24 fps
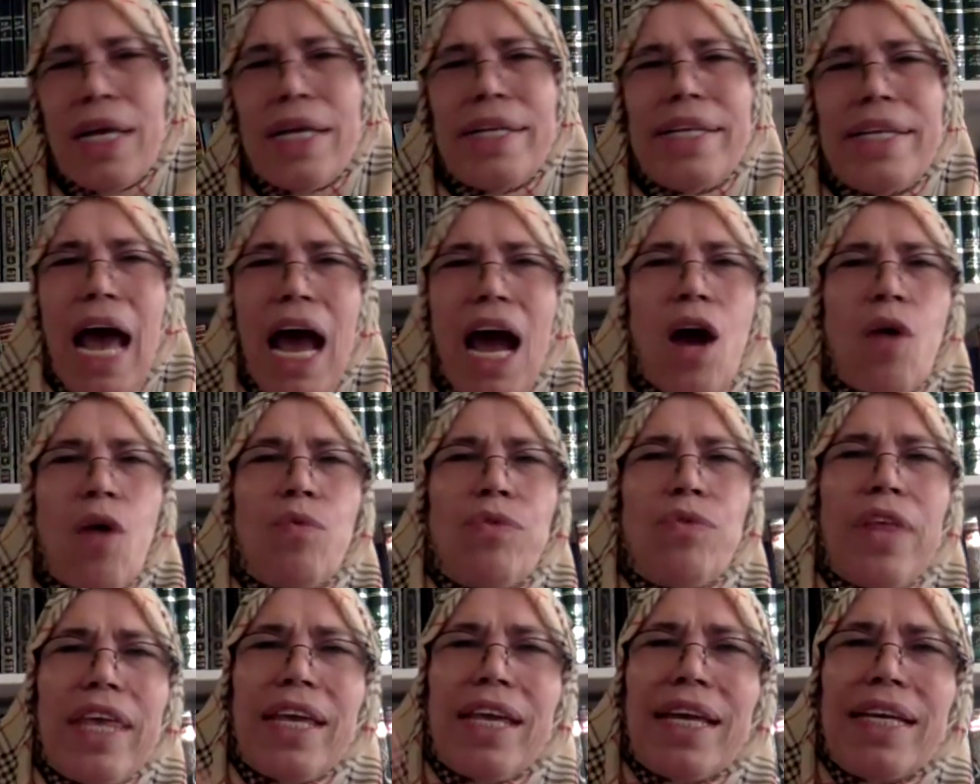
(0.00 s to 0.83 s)

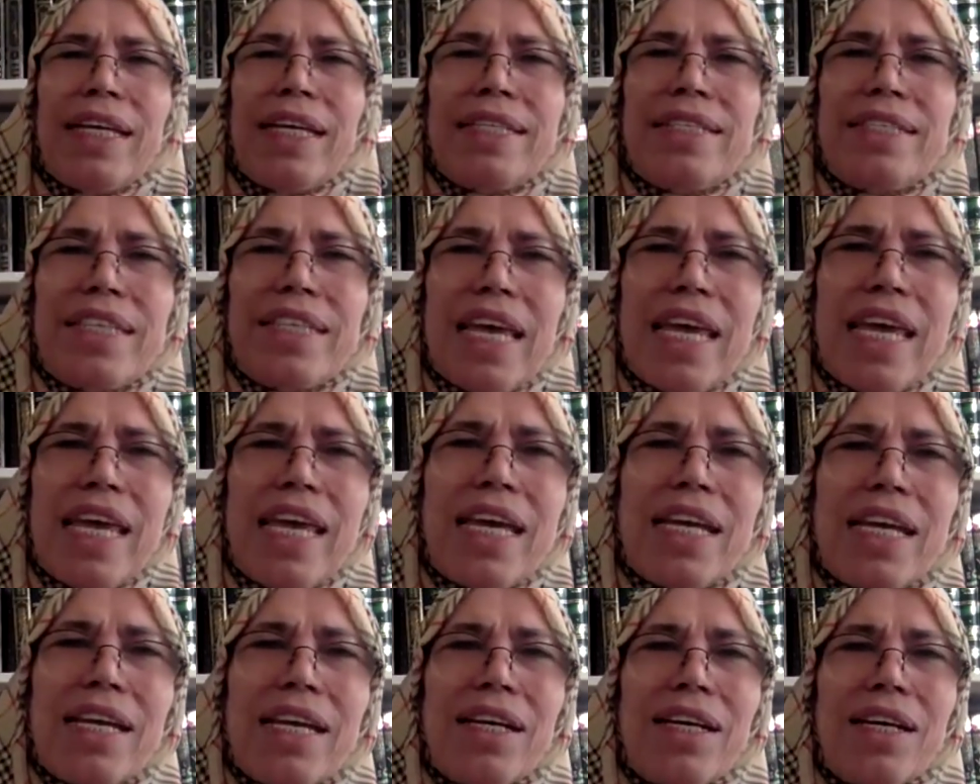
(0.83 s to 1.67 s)
Now they're going to
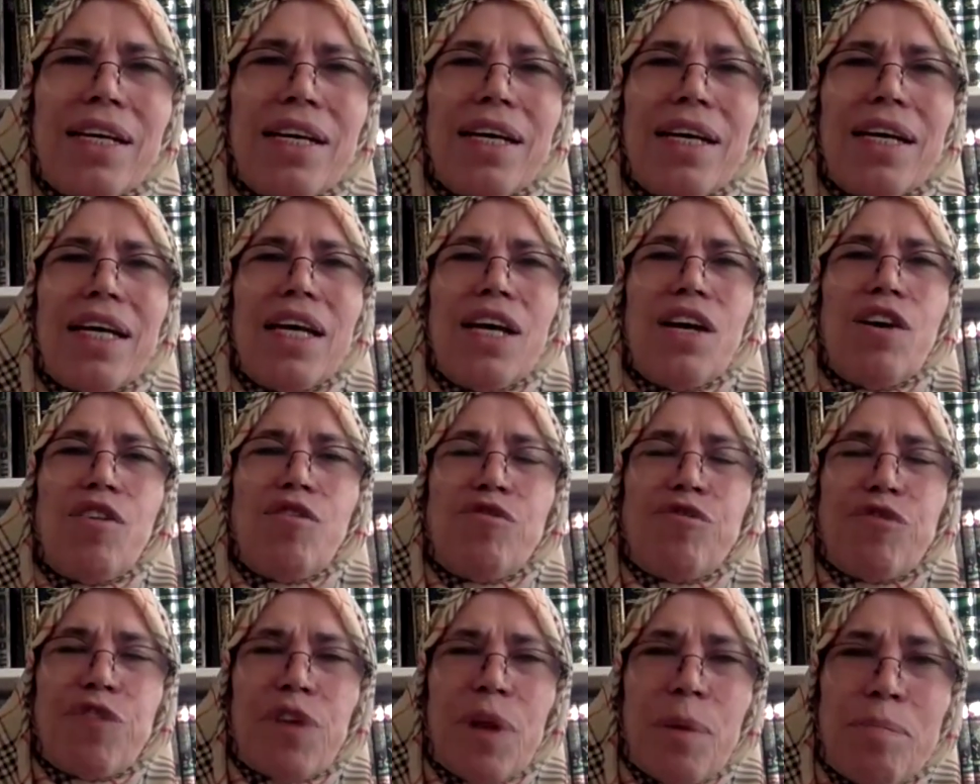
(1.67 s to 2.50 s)
take
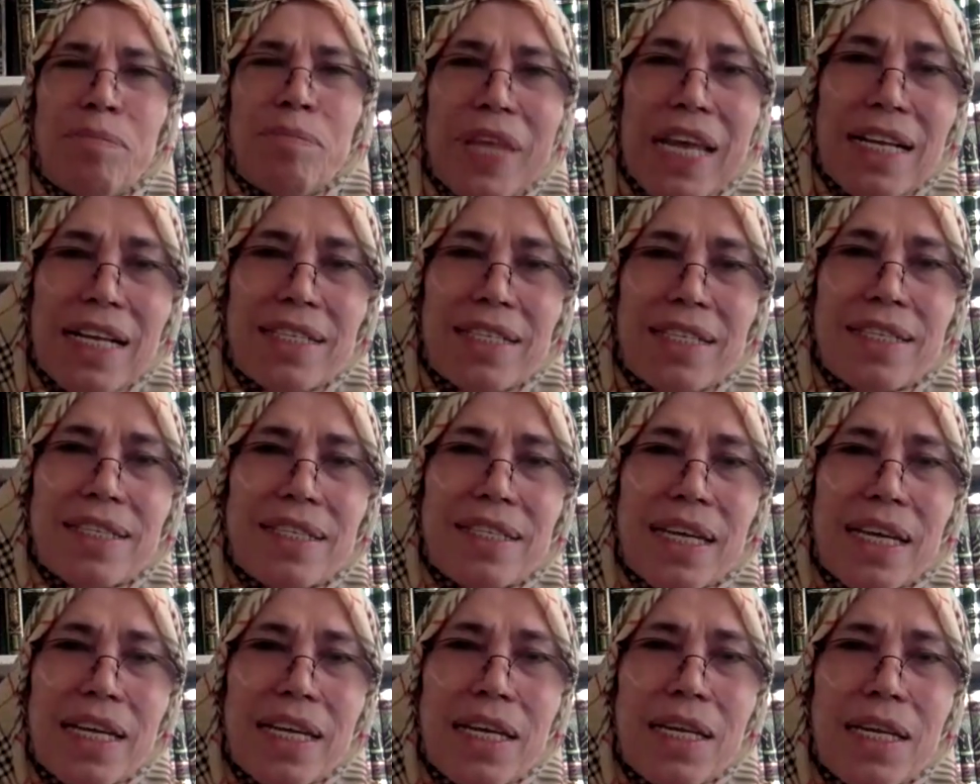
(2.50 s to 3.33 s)
from their
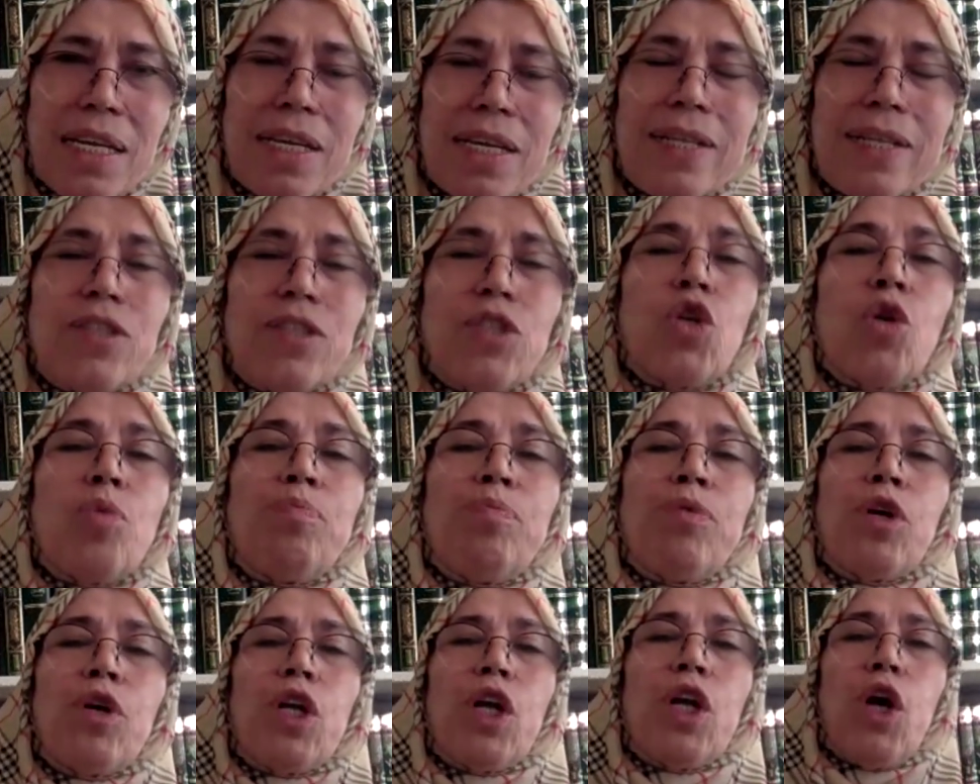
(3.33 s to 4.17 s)
sin to
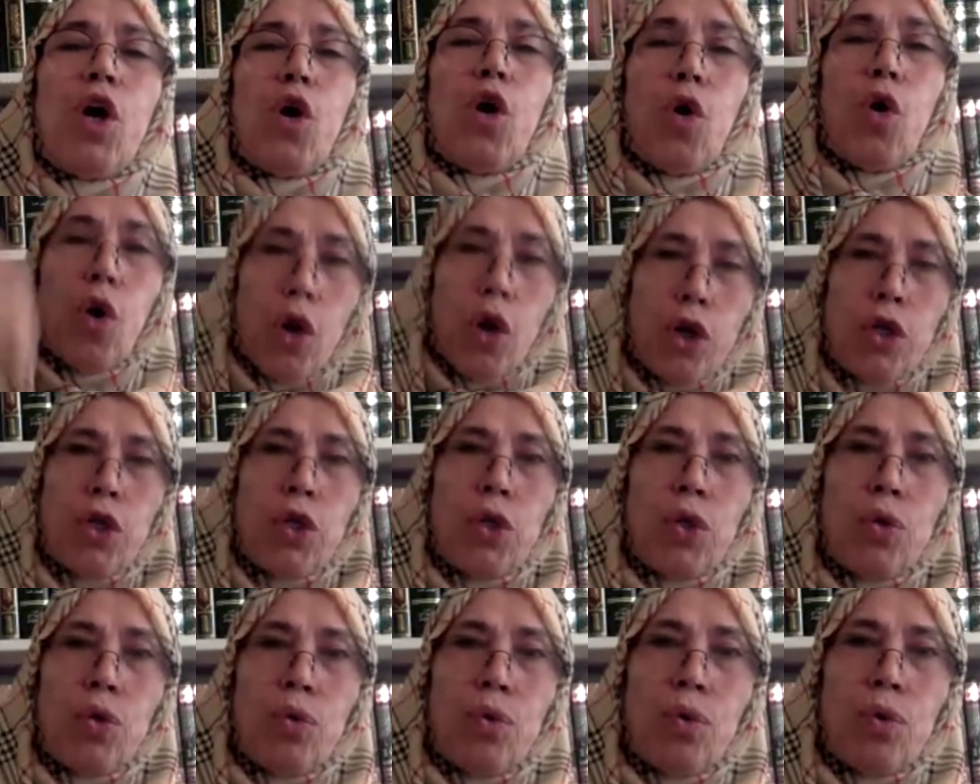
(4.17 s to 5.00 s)
put
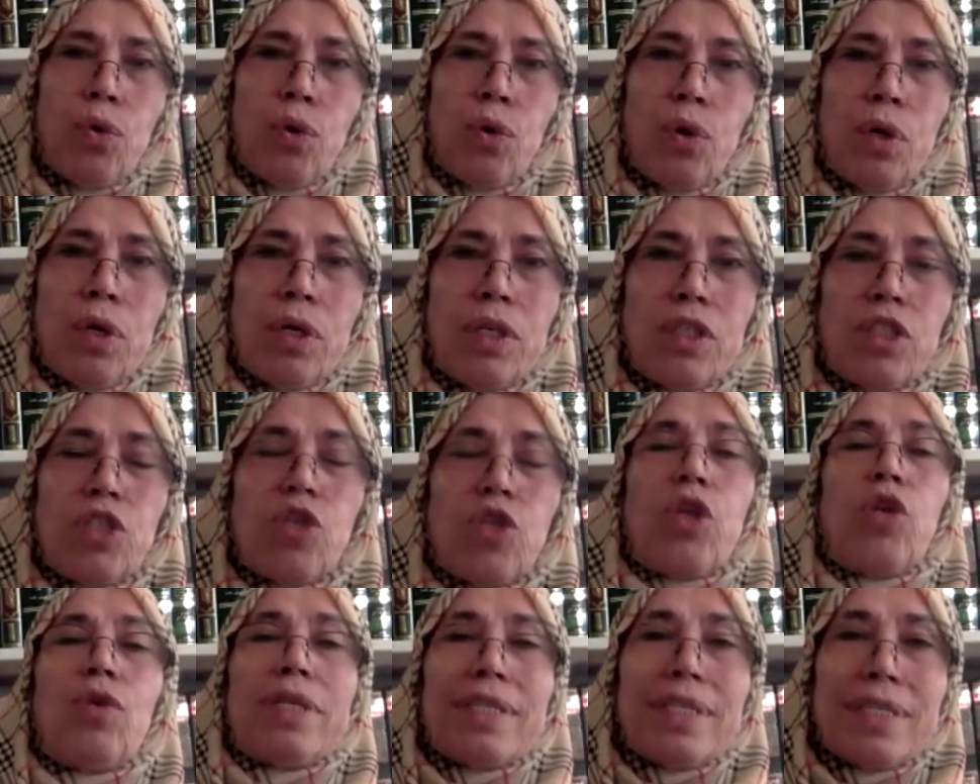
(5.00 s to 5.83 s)
on you so
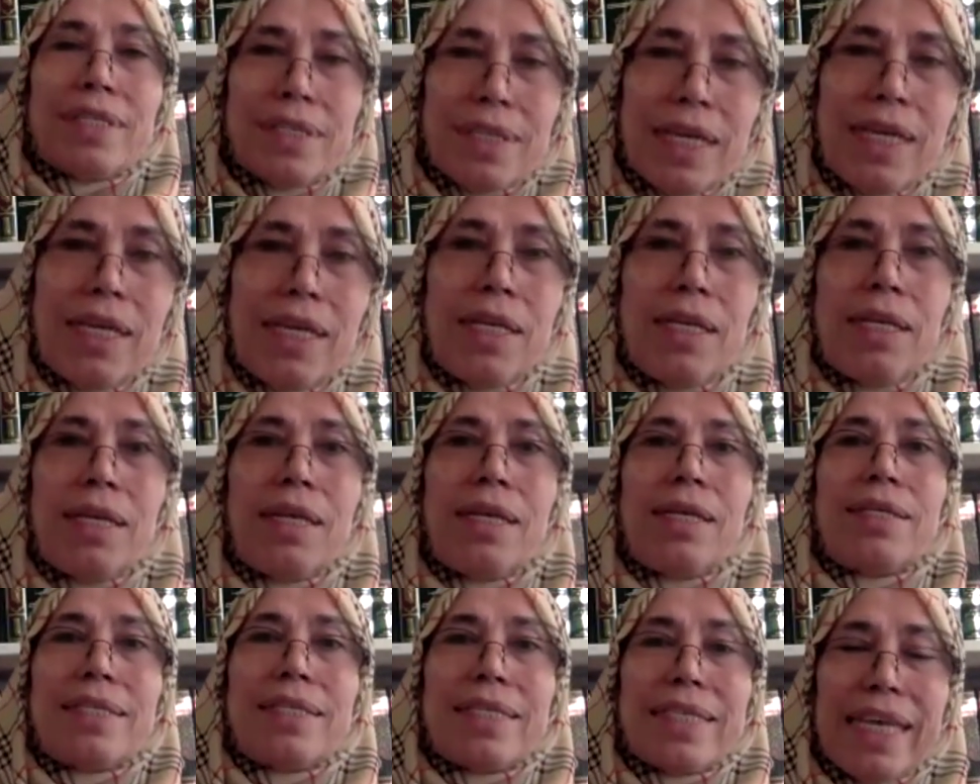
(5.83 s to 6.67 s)
your sin
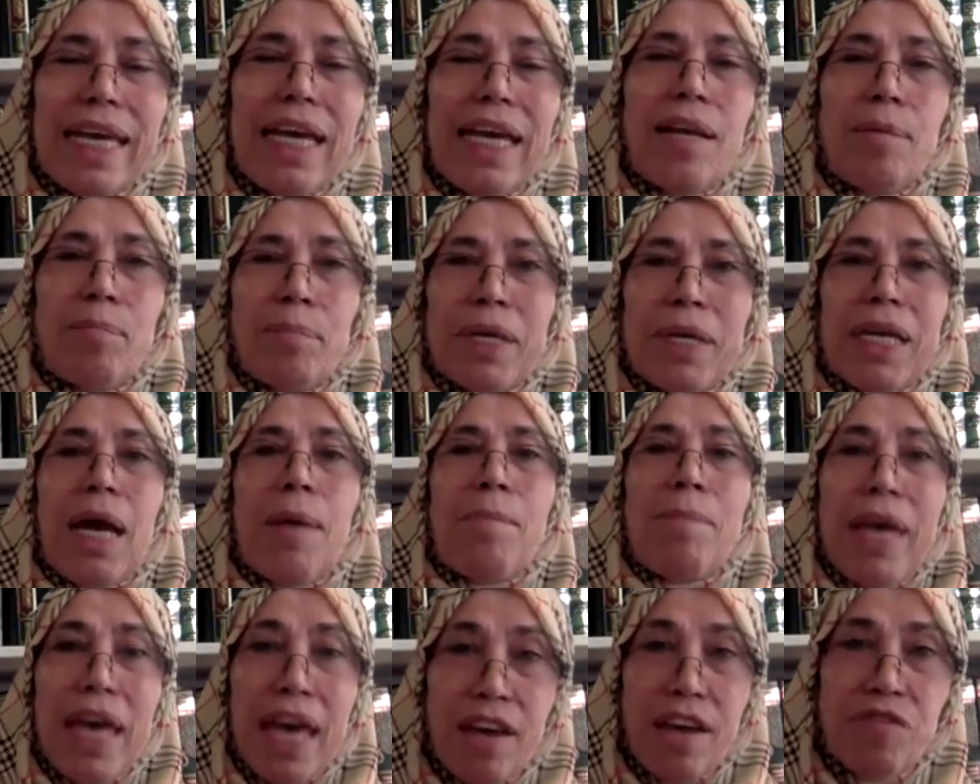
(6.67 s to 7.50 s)
scale
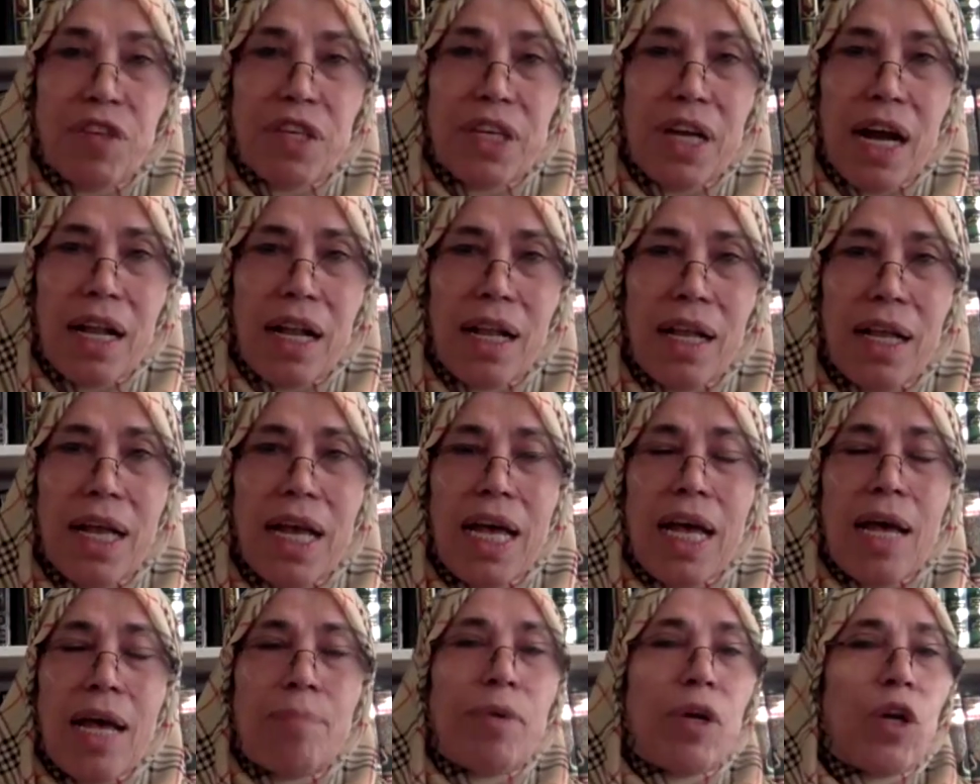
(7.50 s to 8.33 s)
become heavier
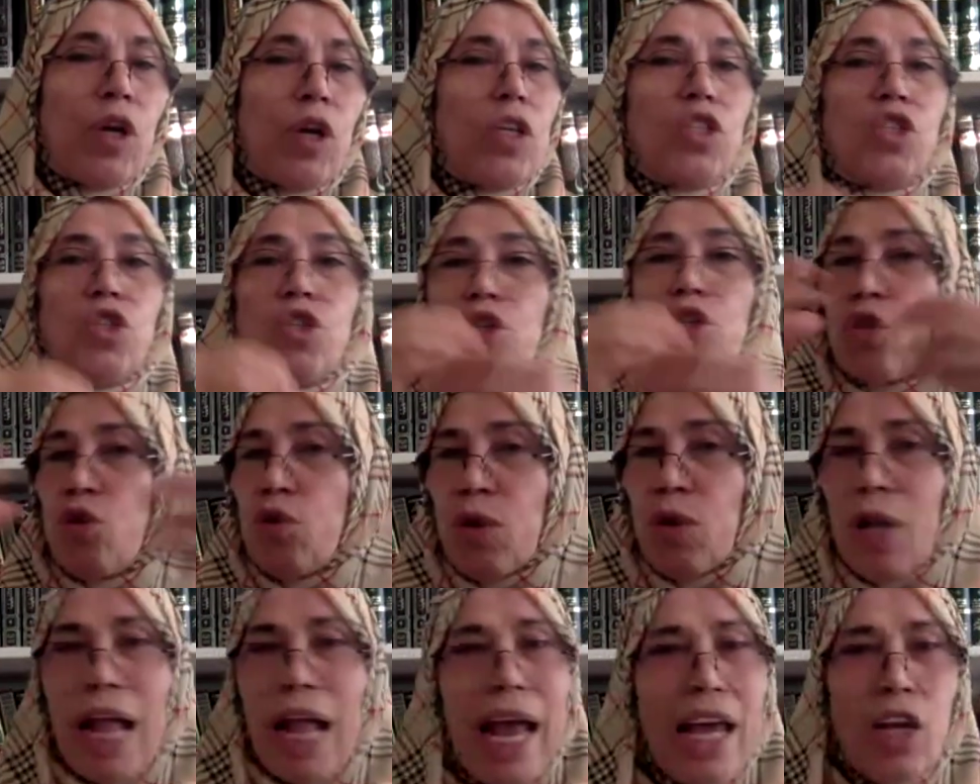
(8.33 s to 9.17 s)
because
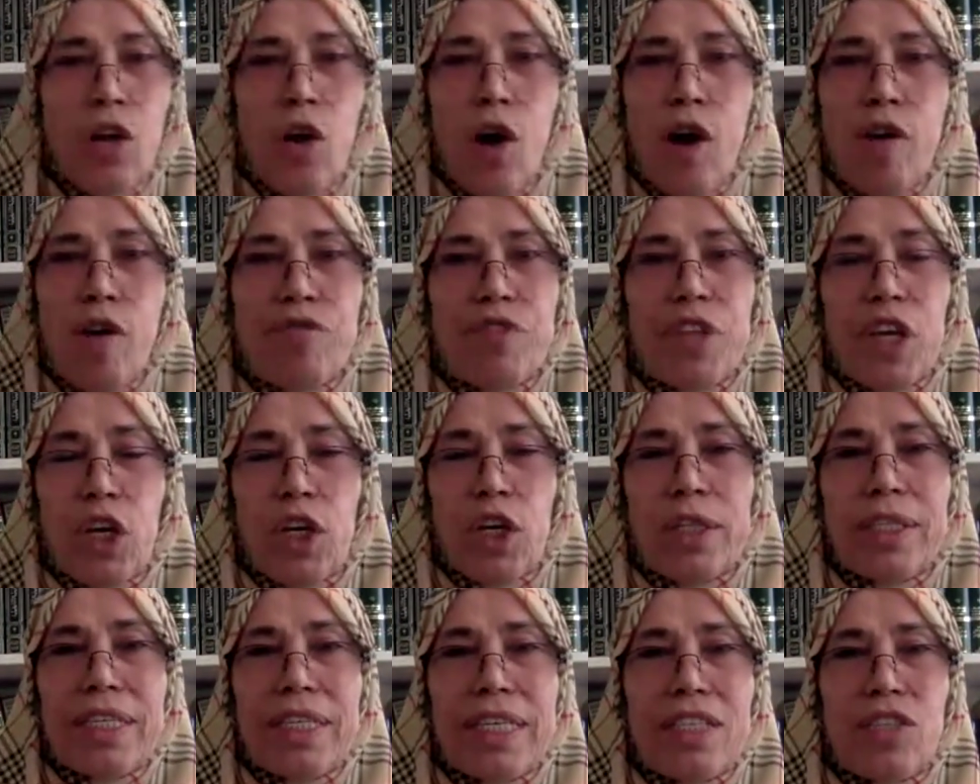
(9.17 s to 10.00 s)
you ran off the
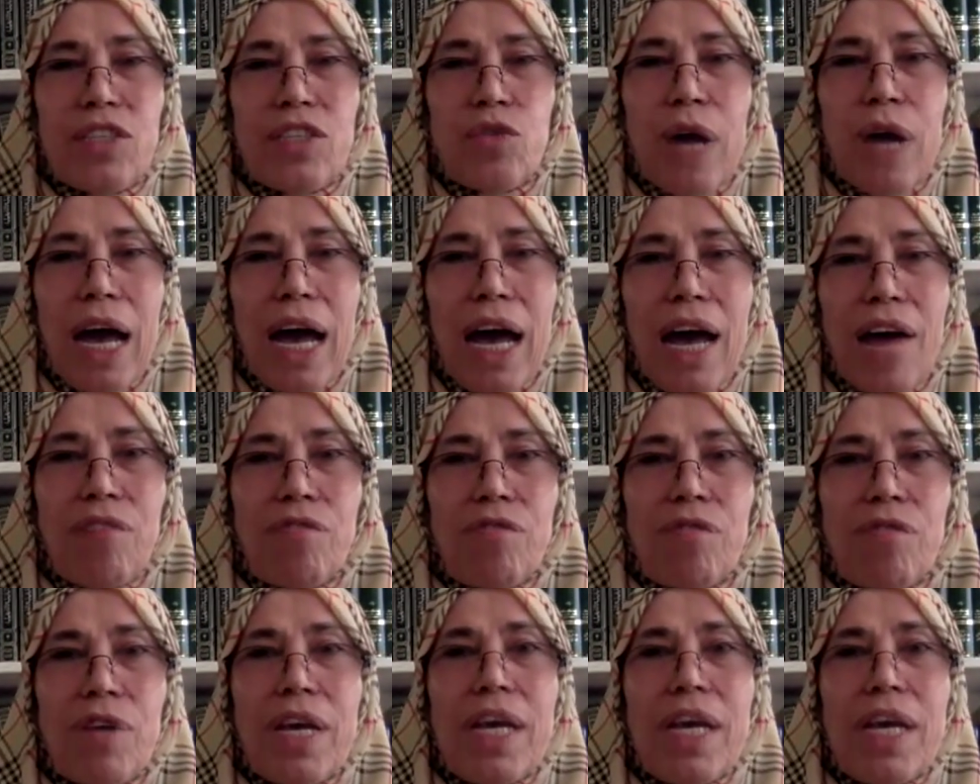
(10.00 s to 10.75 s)
good deed you have.